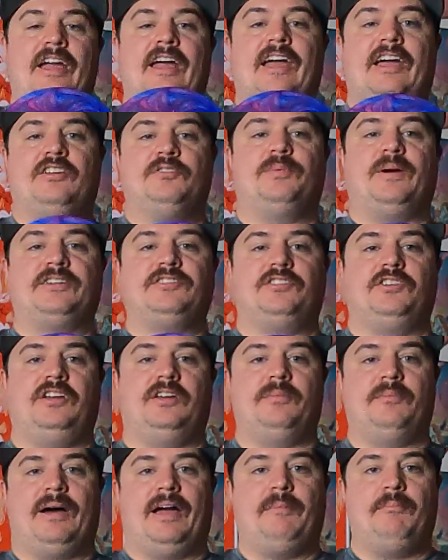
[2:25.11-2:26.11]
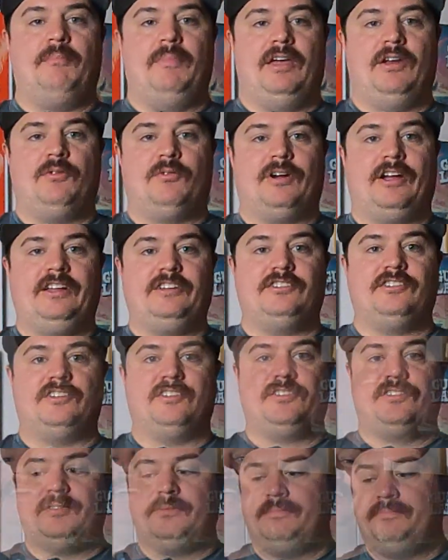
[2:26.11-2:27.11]
especially in my
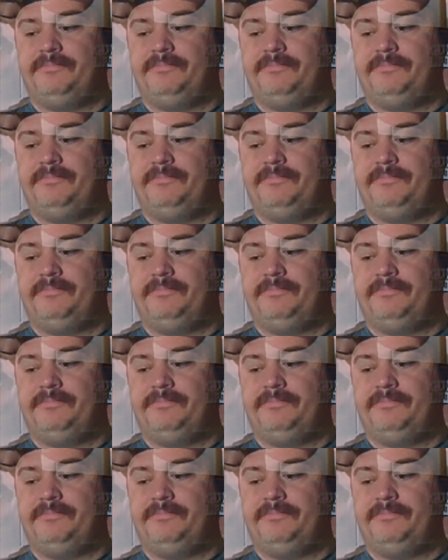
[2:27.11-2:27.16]
mid-ranges.